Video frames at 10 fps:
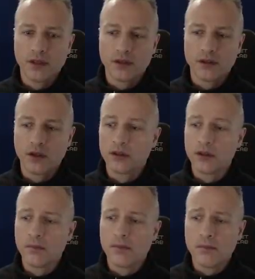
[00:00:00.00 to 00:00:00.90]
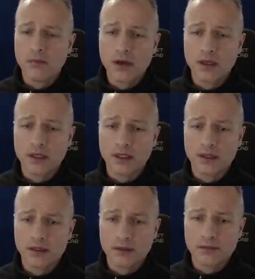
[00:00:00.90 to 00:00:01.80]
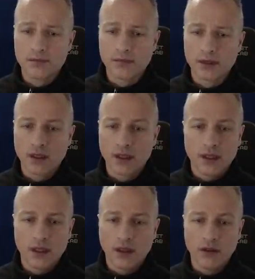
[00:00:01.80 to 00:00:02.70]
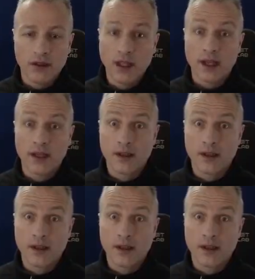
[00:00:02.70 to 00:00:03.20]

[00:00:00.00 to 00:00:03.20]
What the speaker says: Got the mud. Yeah,